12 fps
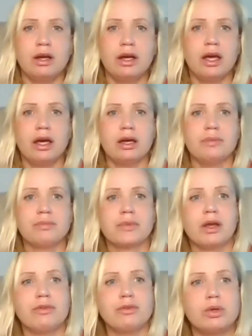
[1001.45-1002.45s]

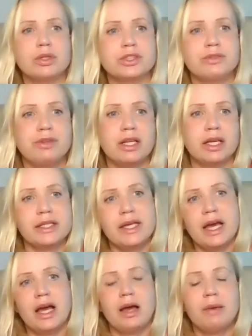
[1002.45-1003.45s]
of course, you feel like,
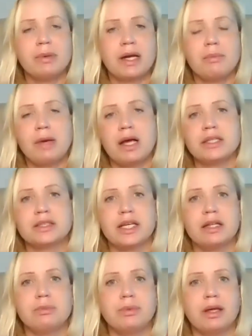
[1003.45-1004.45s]
yeah, but I might
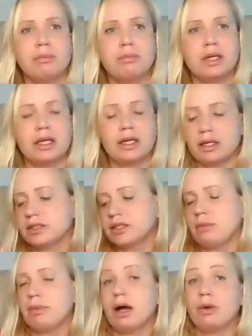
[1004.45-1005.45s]
help them
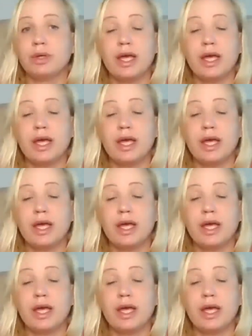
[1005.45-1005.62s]
somehow.